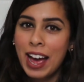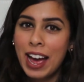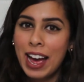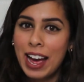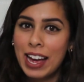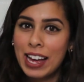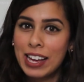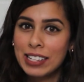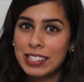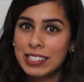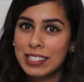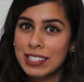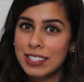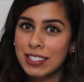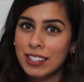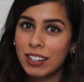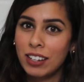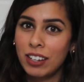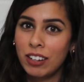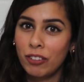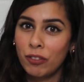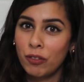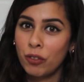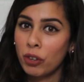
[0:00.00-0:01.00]
And
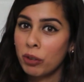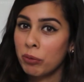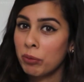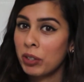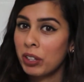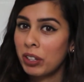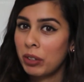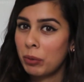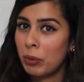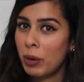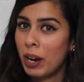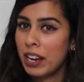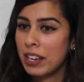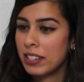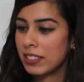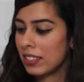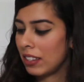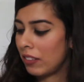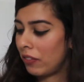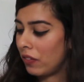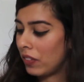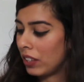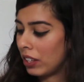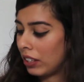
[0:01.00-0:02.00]
formula wise,
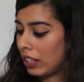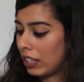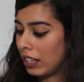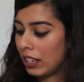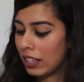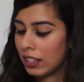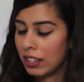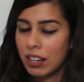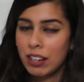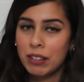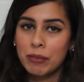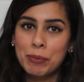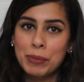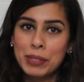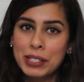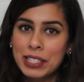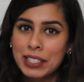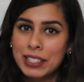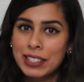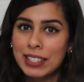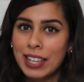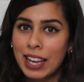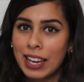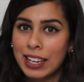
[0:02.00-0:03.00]
I feel like it comes
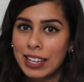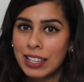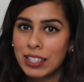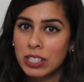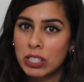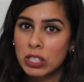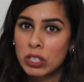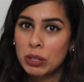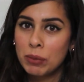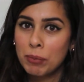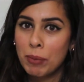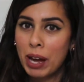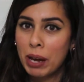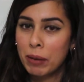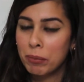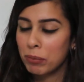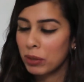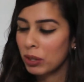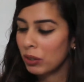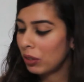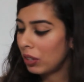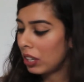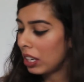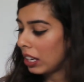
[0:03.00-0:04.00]
second to Matte
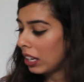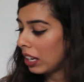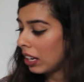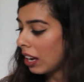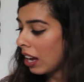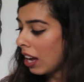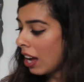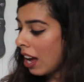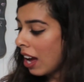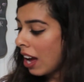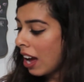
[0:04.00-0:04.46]
Beauty.